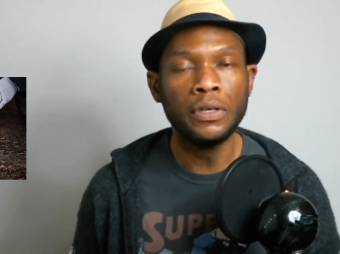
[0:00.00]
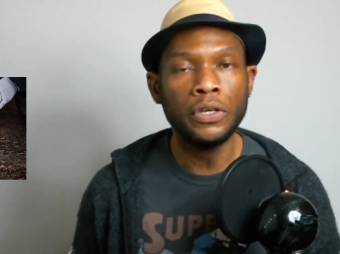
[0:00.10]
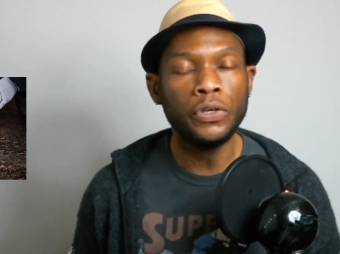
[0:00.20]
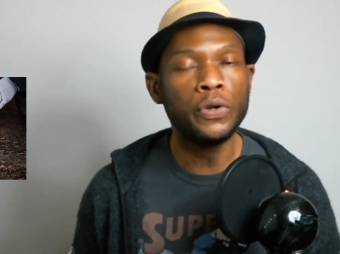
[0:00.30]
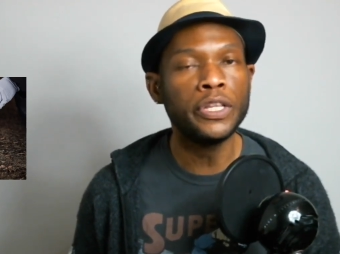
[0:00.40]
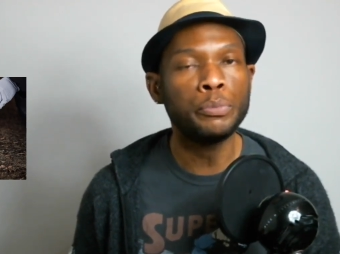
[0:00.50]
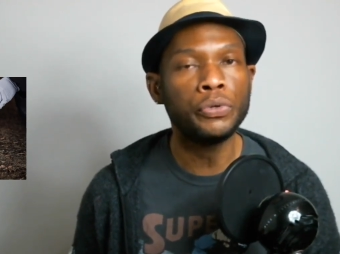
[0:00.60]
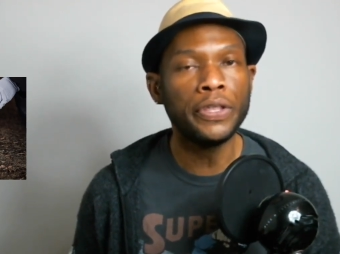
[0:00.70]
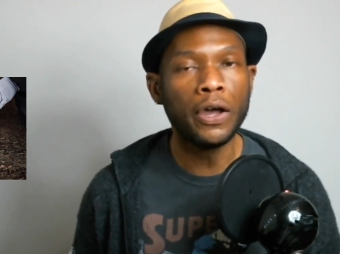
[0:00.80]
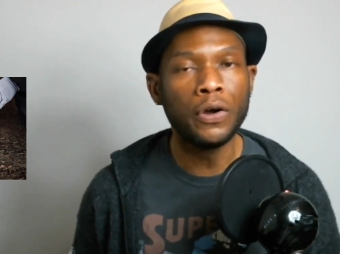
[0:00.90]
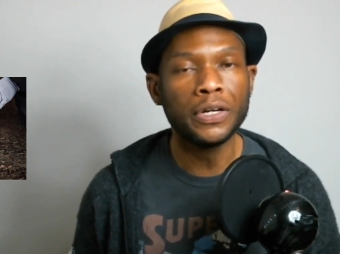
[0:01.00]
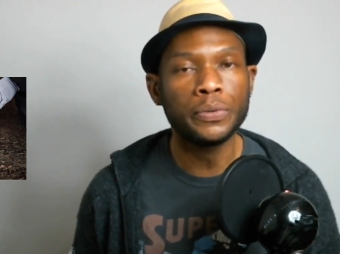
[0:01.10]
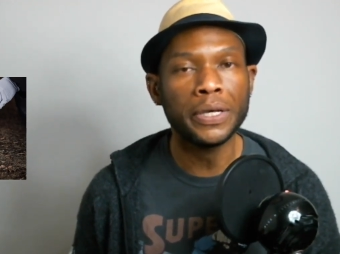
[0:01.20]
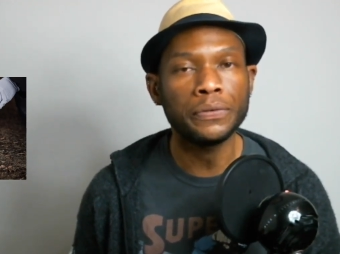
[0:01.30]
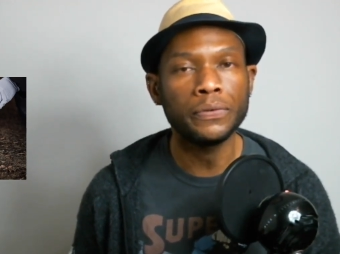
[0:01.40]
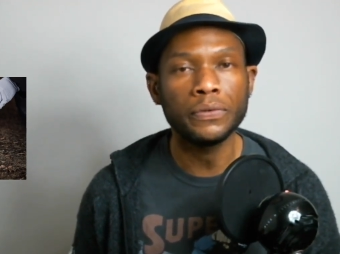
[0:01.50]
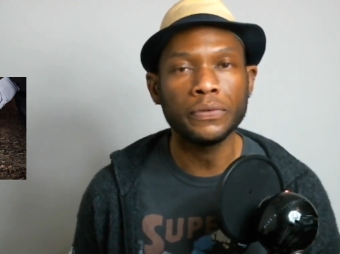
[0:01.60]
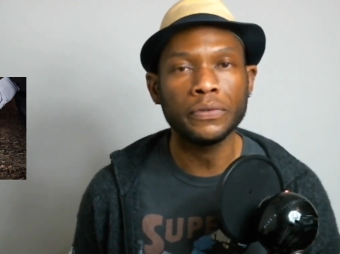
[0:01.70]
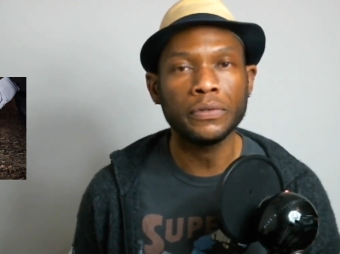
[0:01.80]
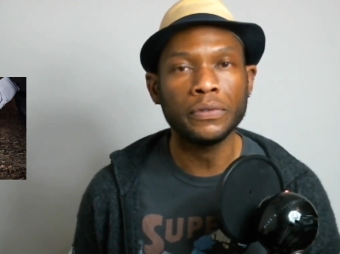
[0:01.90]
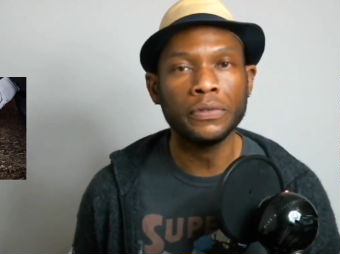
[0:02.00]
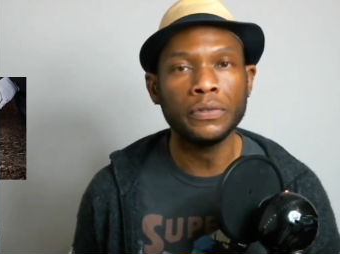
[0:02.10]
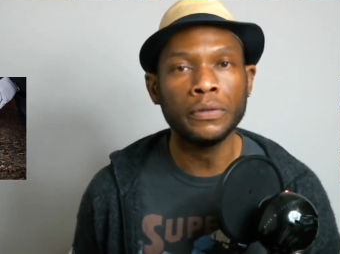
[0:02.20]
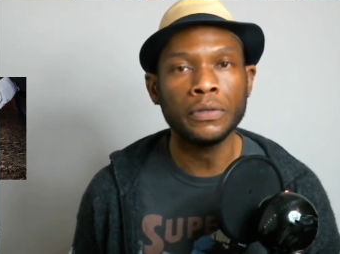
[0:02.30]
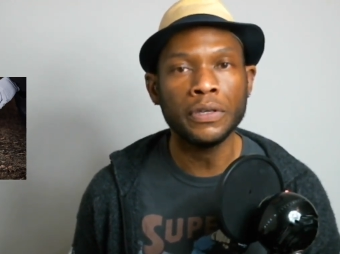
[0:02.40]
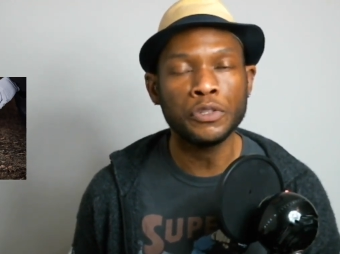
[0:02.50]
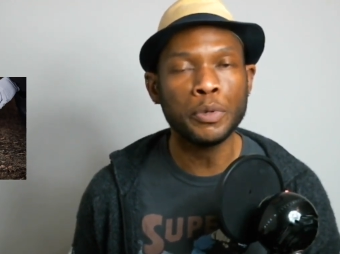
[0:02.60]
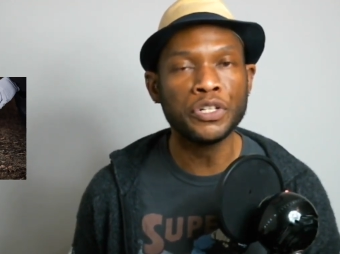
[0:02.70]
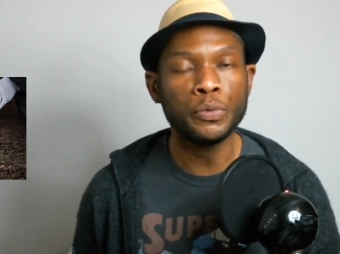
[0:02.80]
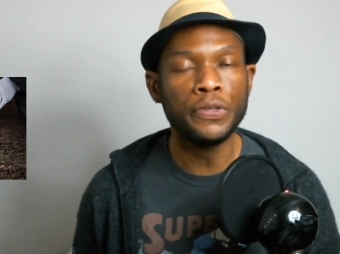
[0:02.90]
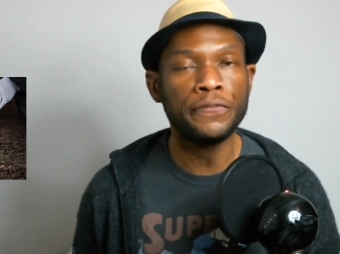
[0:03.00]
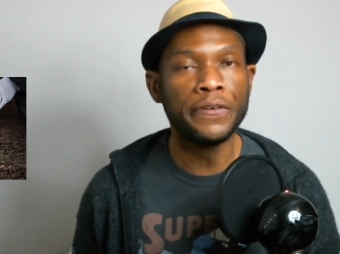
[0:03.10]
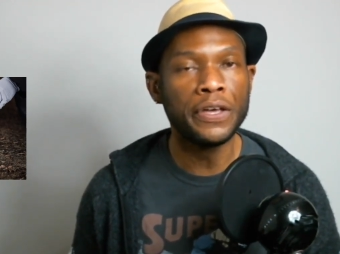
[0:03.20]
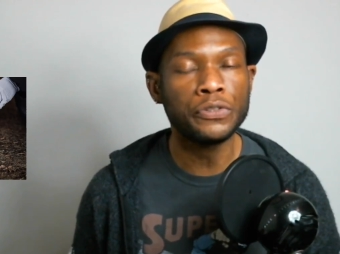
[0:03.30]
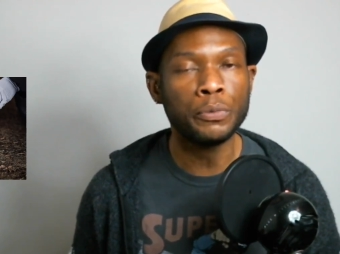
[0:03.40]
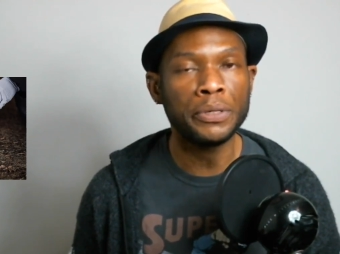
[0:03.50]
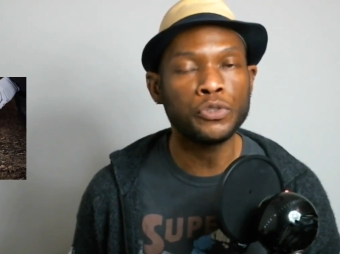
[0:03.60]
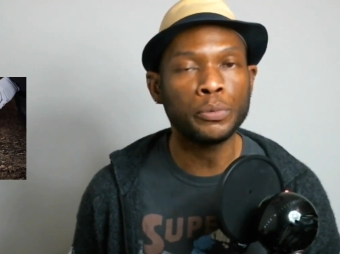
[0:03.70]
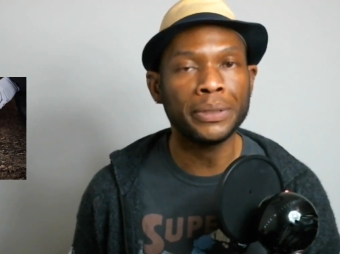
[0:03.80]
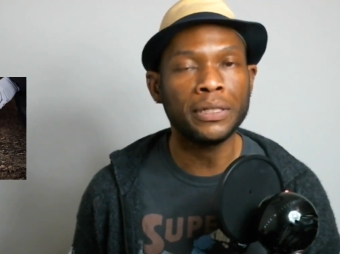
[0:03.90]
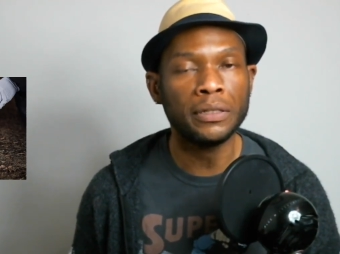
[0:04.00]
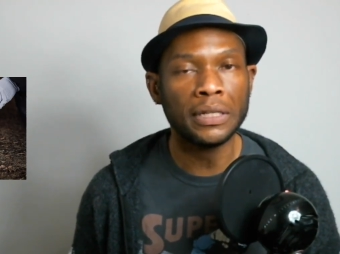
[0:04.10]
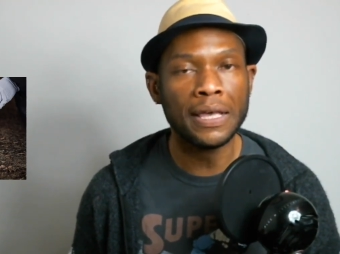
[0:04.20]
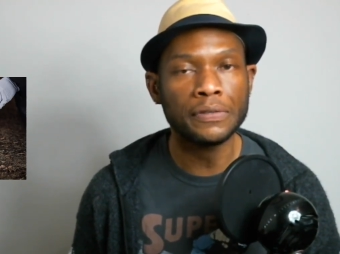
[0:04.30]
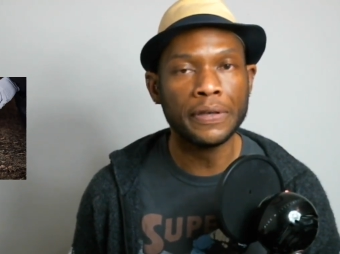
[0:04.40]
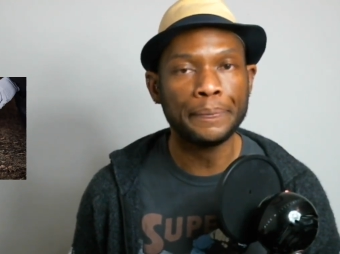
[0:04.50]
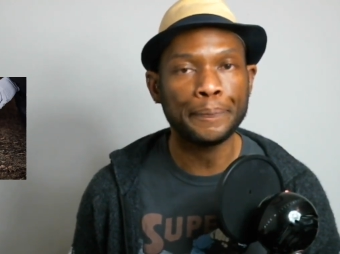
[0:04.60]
You don't get to pull that card twice especially when you fail so miserably the last time.